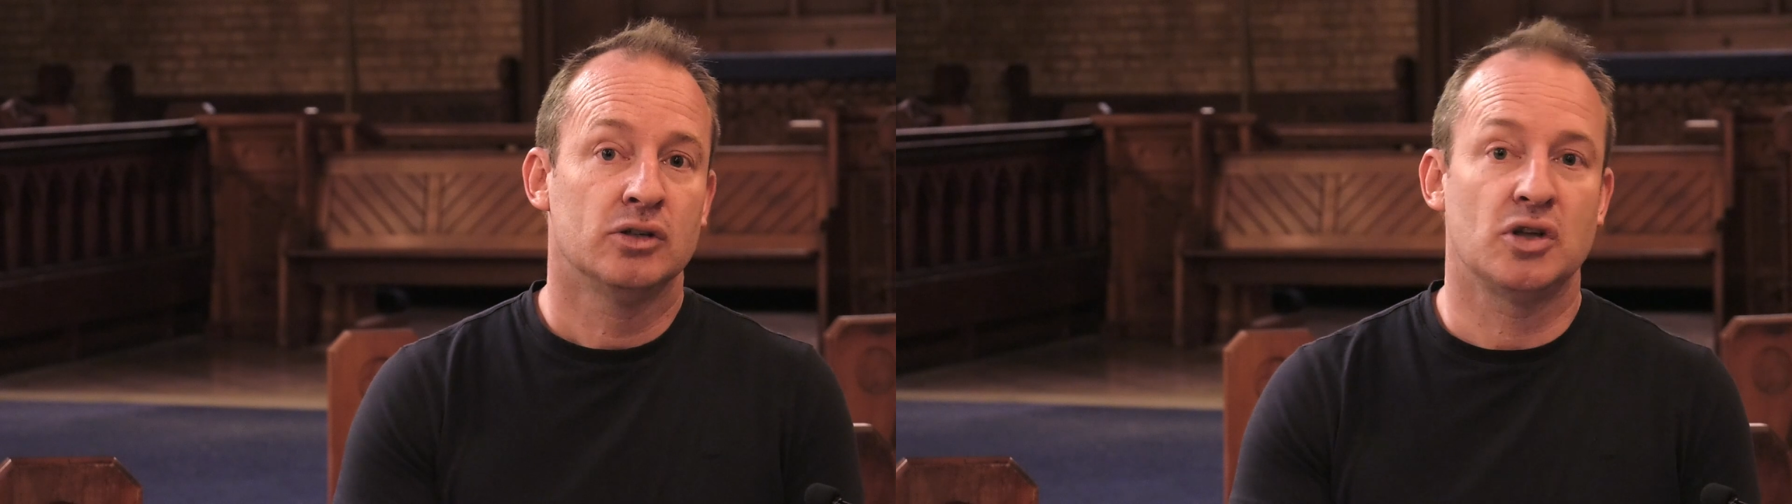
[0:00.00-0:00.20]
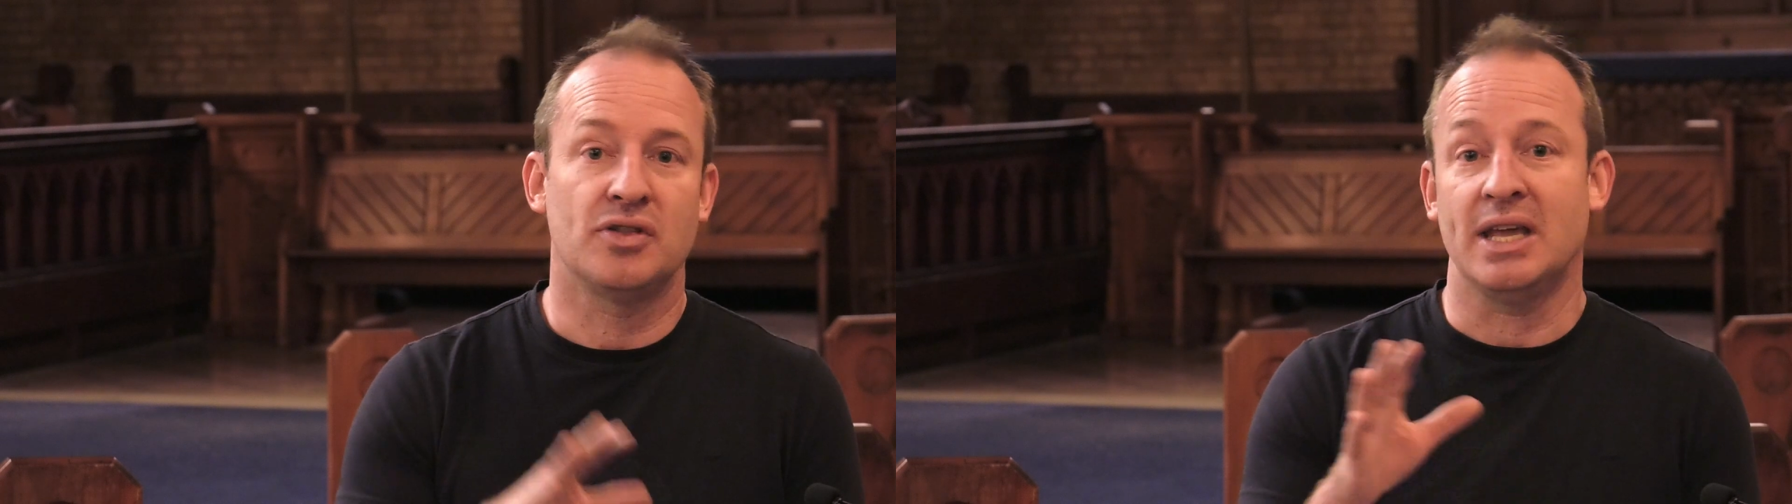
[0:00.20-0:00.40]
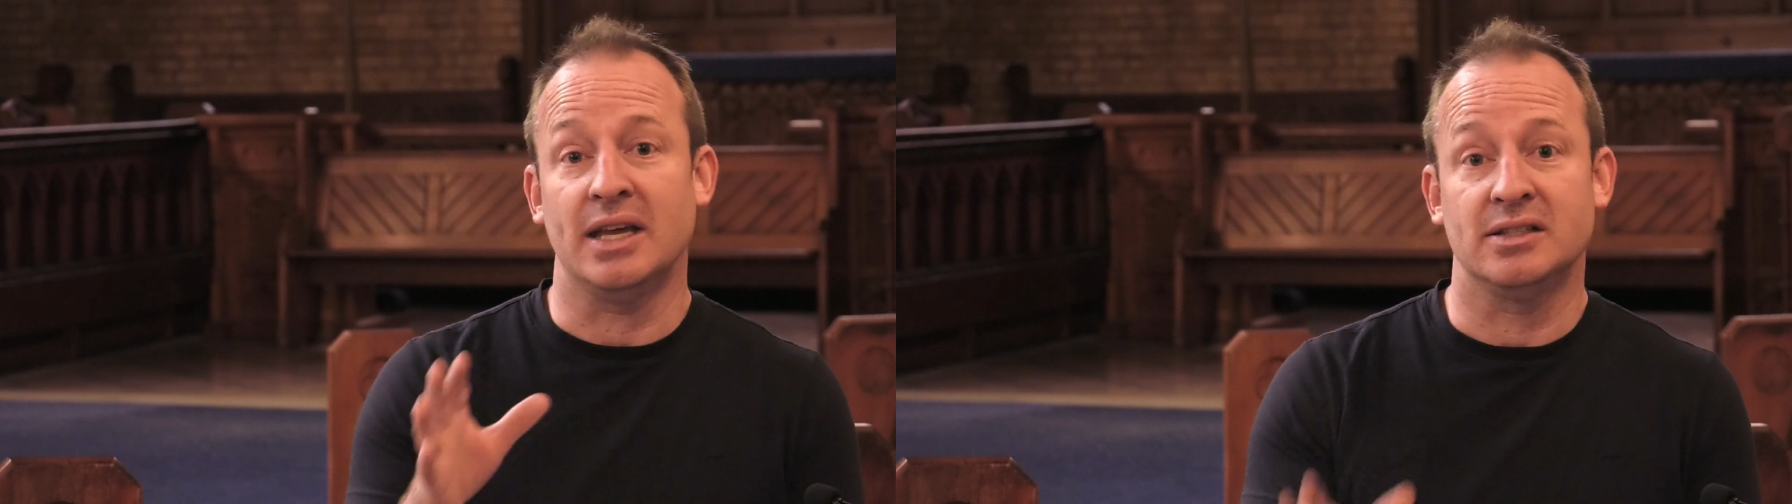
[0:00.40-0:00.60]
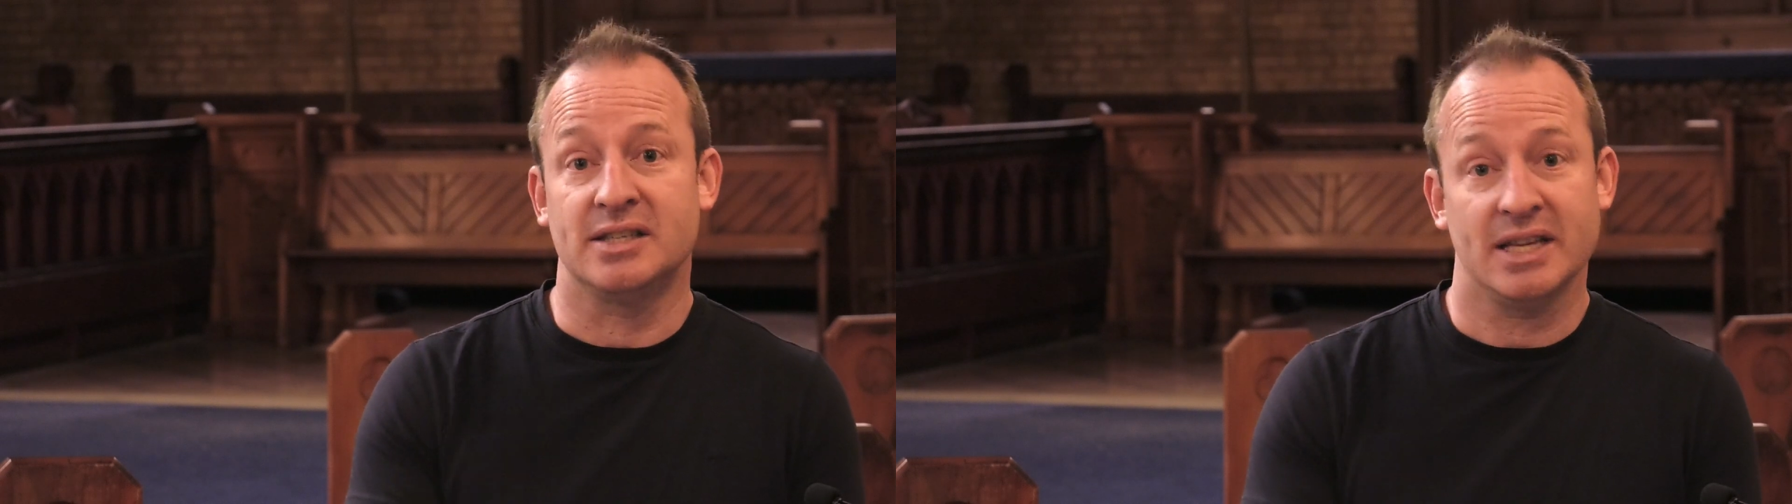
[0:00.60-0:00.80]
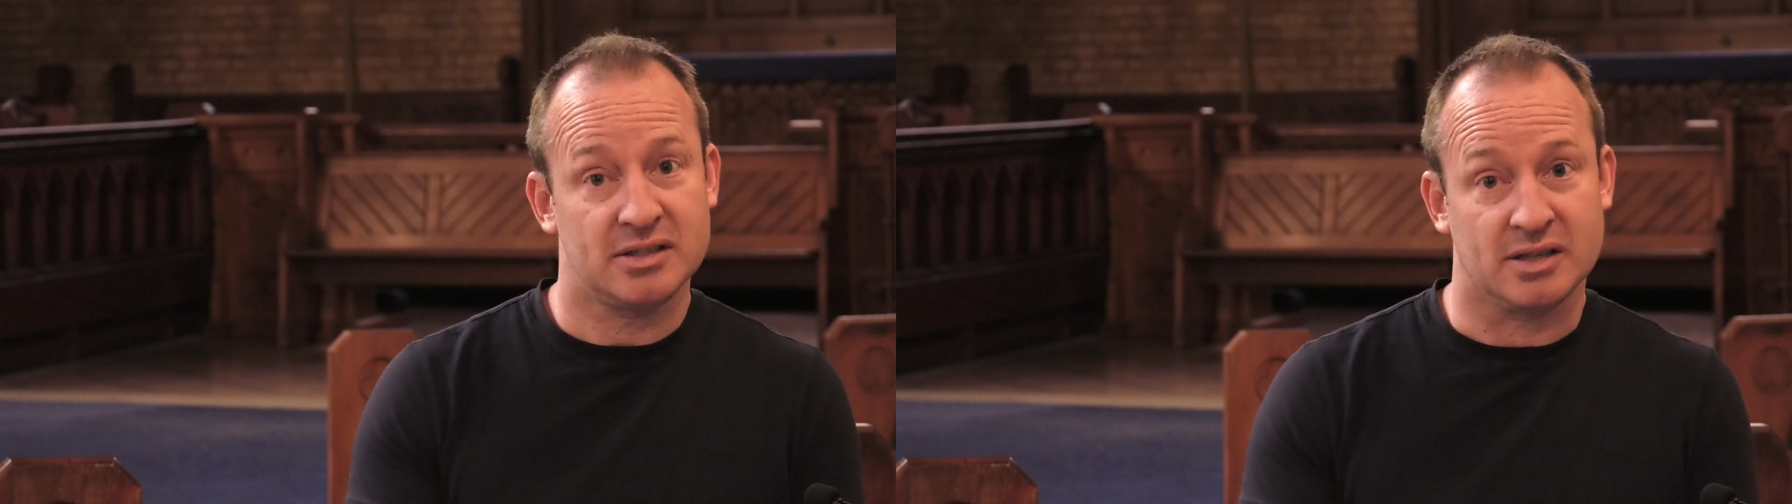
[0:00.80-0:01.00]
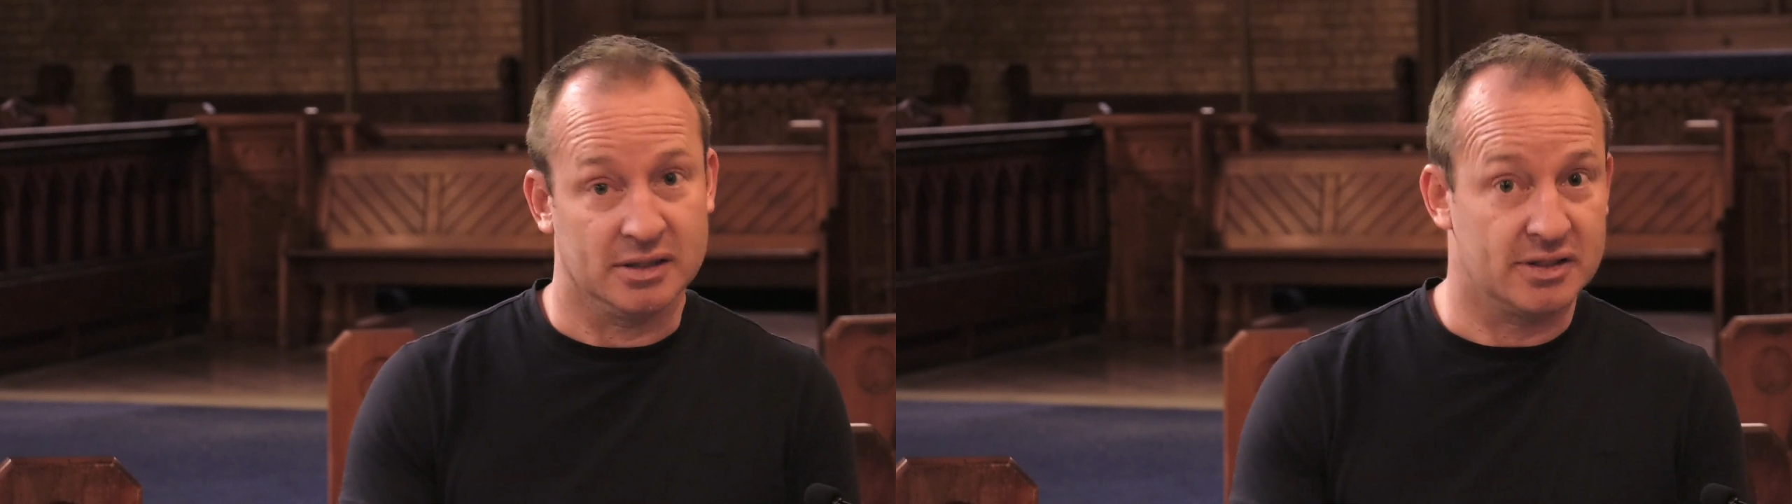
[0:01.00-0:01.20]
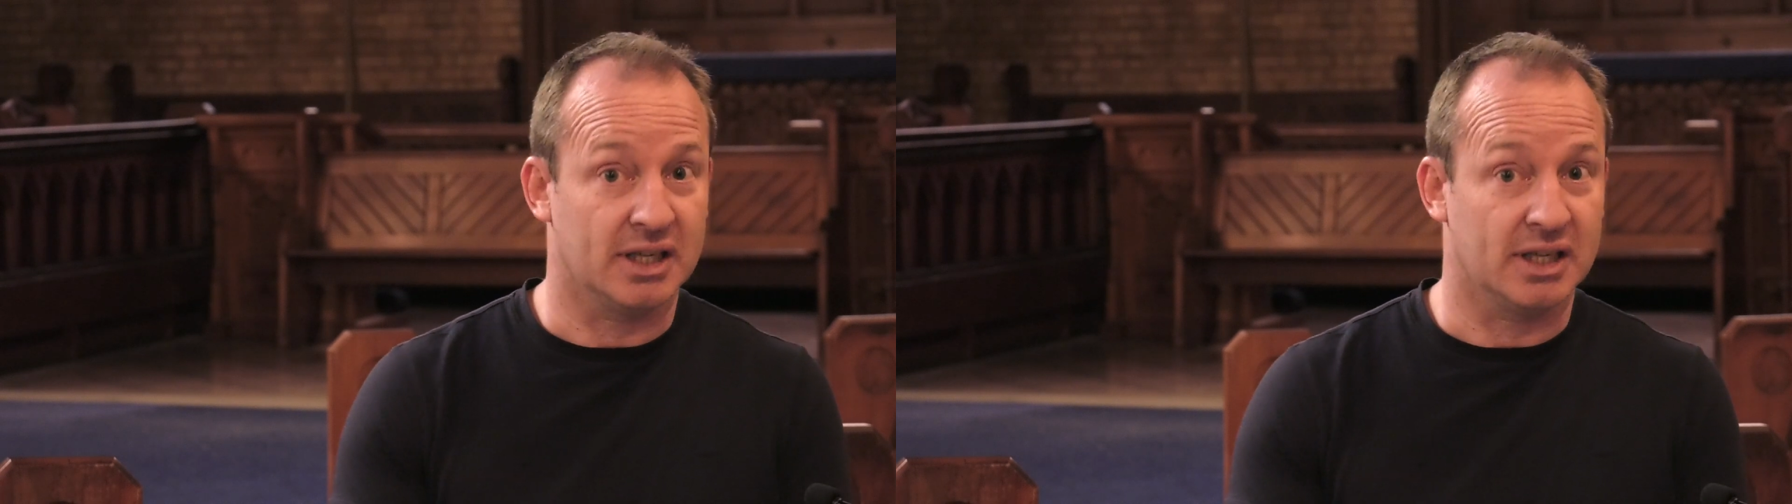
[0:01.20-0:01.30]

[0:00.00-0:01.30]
to the existence,